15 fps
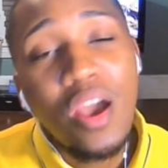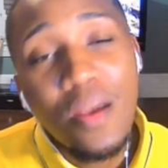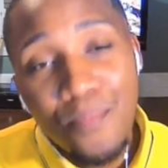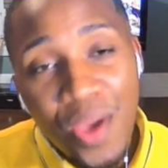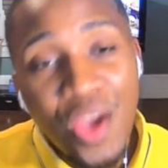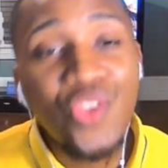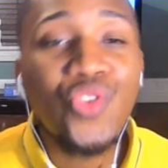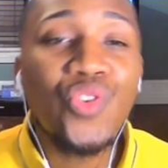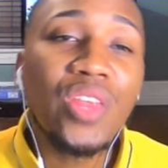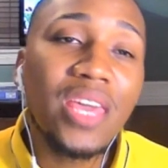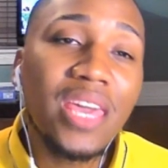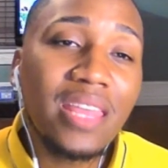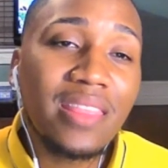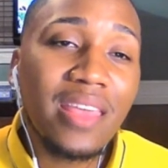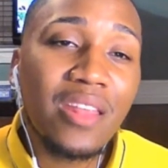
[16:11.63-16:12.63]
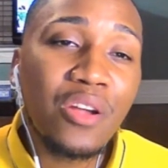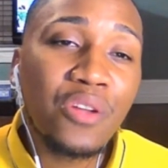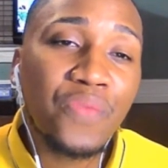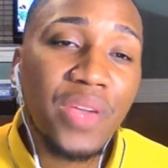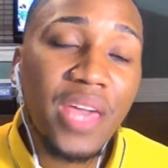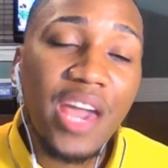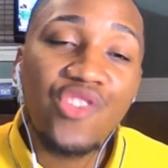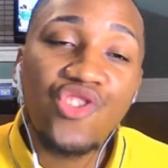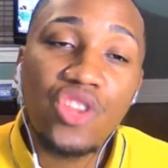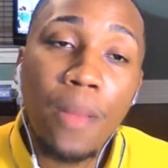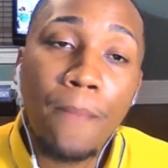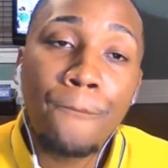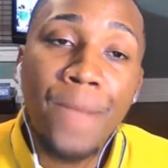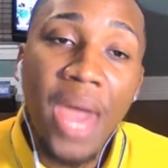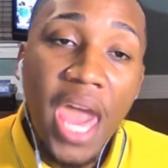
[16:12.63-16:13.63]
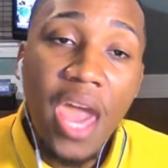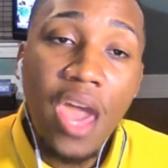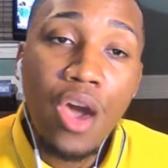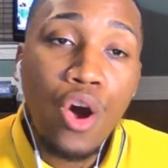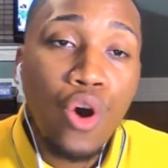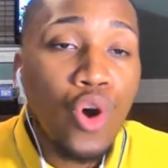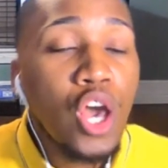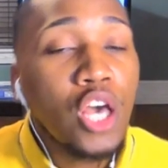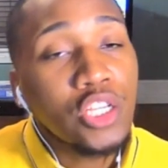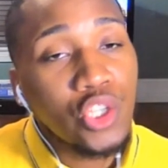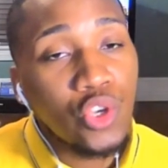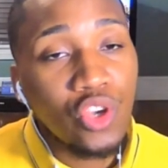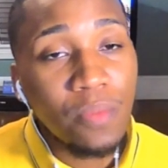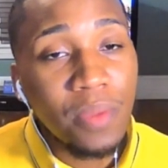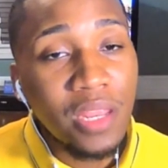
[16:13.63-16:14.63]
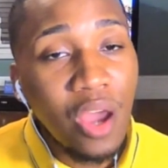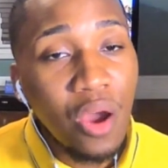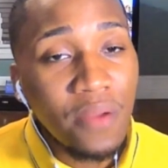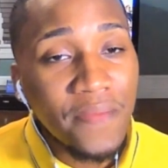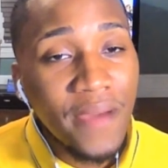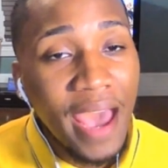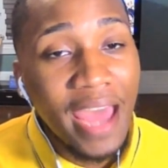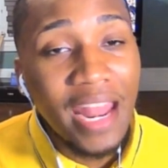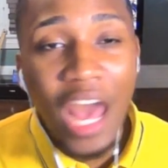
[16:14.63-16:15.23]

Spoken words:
be sure to hit that notification bell so you can be notified.